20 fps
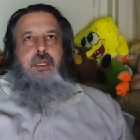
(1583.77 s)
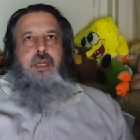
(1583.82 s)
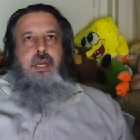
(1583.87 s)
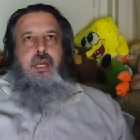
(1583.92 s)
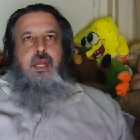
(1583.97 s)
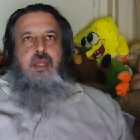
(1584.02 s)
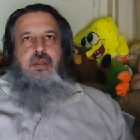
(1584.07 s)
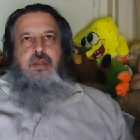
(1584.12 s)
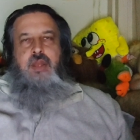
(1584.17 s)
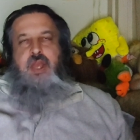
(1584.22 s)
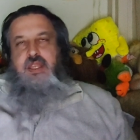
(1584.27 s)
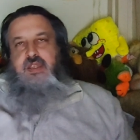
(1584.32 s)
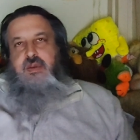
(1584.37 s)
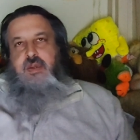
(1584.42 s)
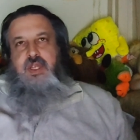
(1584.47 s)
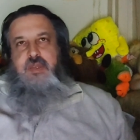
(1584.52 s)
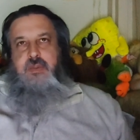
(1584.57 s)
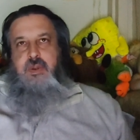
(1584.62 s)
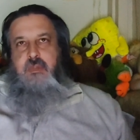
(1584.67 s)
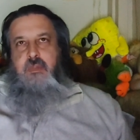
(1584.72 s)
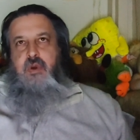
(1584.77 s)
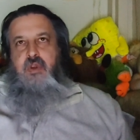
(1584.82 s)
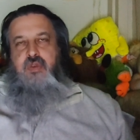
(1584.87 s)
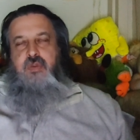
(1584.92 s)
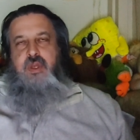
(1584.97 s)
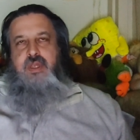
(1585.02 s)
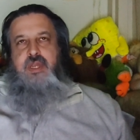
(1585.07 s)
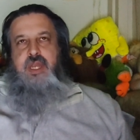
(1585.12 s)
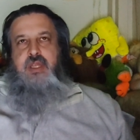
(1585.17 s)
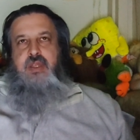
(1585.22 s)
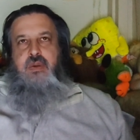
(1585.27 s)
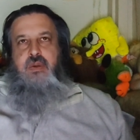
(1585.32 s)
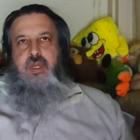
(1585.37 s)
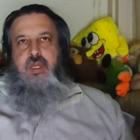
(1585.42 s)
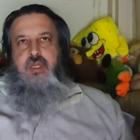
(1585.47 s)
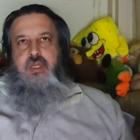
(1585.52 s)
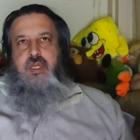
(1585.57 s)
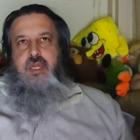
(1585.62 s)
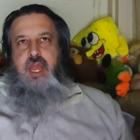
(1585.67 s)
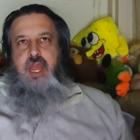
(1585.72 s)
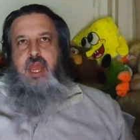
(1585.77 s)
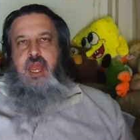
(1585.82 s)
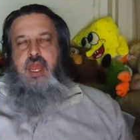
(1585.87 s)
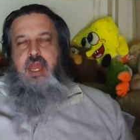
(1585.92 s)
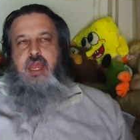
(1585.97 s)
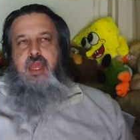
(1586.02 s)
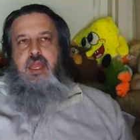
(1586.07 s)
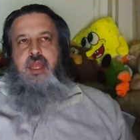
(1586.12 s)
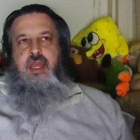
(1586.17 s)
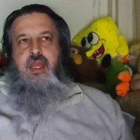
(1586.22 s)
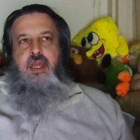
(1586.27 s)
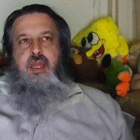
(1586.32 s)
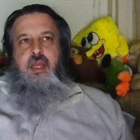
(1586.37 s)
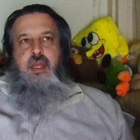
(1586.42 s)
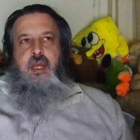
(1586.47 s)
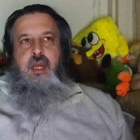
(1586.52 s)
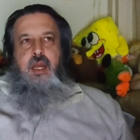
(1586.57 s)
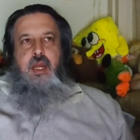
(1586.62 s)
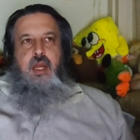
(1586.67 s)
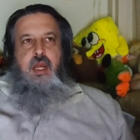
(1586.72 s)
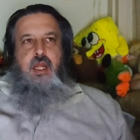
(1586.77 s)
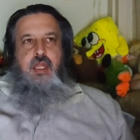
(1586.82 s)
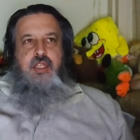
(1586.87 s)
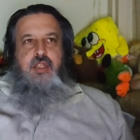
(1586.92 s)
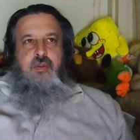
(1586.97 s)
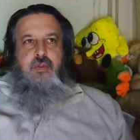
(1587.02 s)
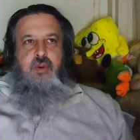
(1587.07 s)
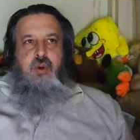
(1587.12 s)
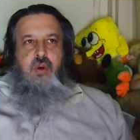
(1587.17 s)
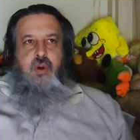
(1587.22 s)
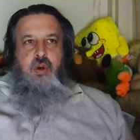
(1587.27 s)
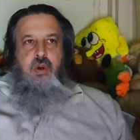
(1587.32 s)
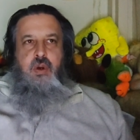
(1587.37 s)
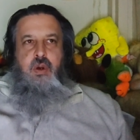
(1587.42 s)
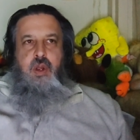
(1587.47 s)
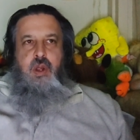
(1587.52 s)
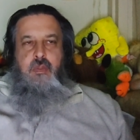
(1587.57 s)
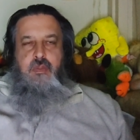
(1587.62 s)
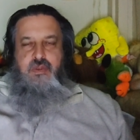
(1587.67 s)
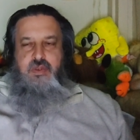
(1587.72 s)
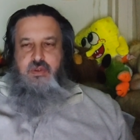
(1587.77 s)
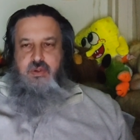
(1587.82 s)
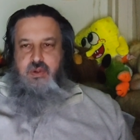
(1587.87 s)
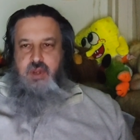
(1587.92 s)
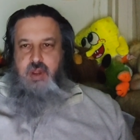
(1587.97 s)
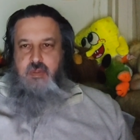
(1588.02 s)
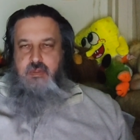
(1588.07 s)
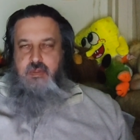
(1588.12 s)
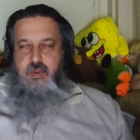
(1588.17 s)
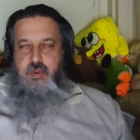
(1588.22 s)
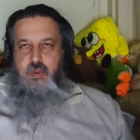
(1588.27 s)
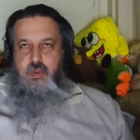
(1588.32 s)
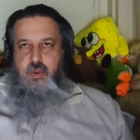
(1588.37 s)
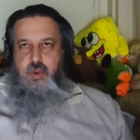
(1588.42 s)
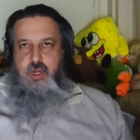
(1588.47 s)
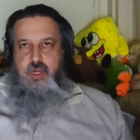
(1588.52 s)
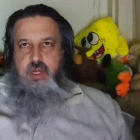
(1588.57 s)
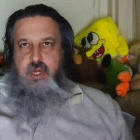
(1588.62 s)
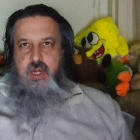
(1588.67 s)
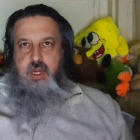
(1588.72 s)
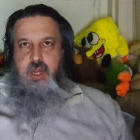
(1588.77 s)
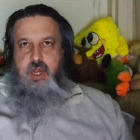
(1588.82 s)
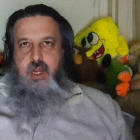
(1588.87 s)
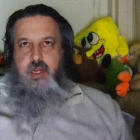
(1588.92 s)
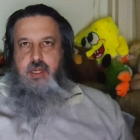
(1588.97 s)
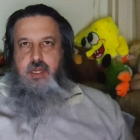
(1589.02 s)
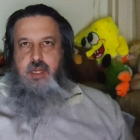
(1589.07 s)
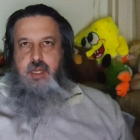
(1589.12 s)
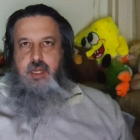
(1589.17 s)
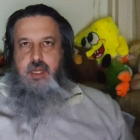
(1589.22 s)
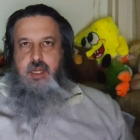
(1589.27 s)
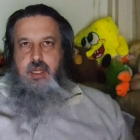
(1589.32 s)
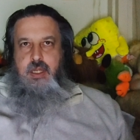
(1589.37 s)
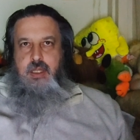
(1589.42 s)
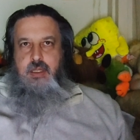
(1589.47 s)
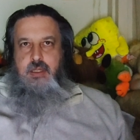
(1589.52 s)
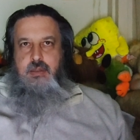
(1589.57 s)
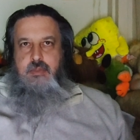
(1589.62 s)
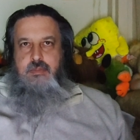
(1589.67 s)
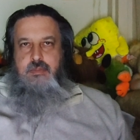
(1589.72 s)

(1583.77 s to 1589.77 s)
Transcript: Uh, so that's what I spent most of my day doing today. Uh, tomorrow I'm I'm working on, uh,